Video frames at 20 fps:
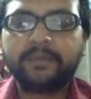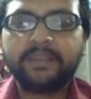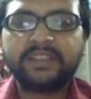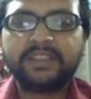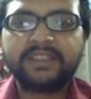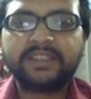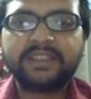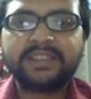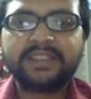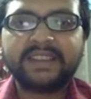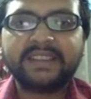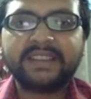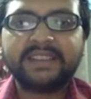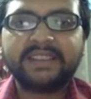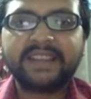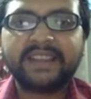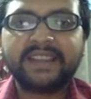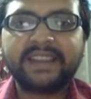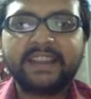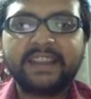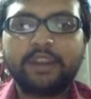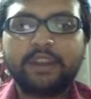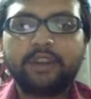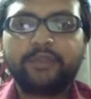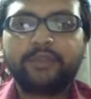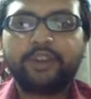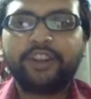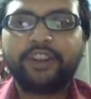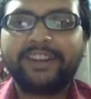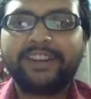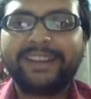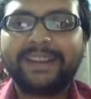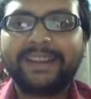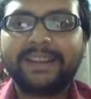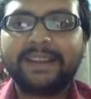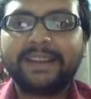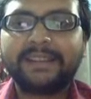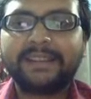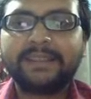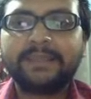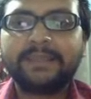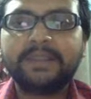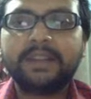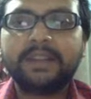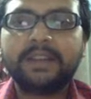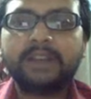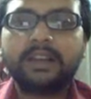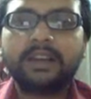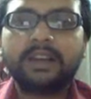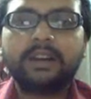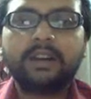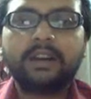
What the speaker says: which is exactly or phonetically similar